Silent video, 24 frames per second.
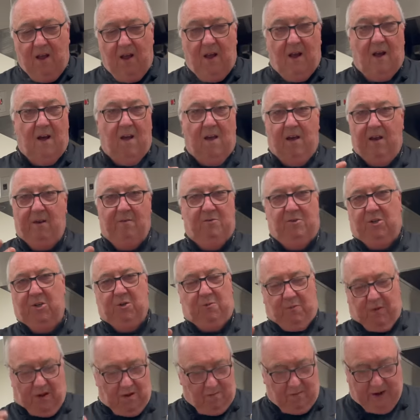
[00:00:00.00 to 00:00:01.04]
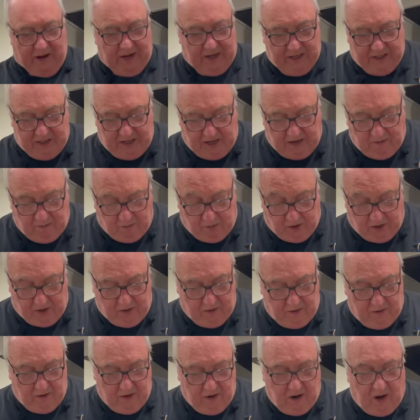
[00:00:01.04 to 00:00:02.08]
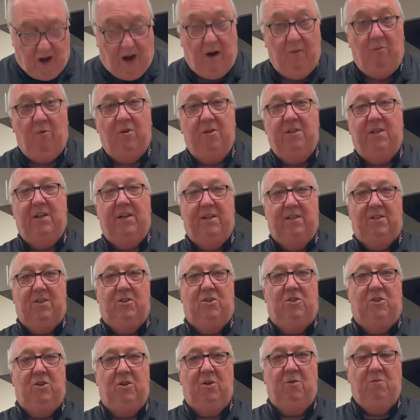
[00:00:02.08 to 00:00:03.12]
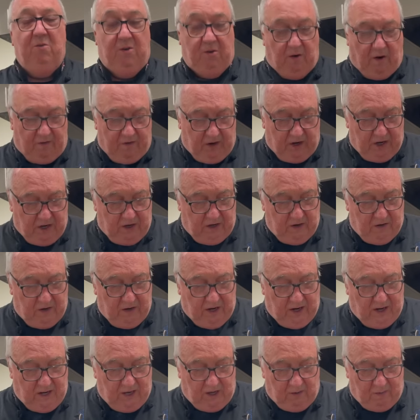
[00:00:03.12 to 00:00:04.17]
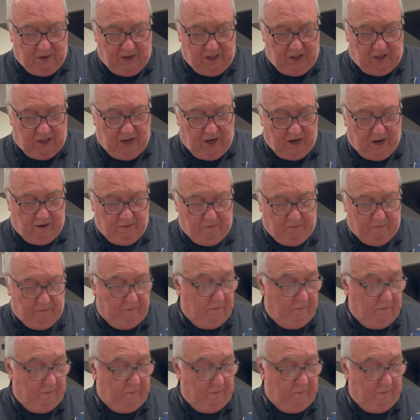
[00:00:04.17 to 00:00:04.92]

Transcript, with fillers: Uh, it would just be amazing, but I want it as a soup, so I've got to do it a little bit thinner.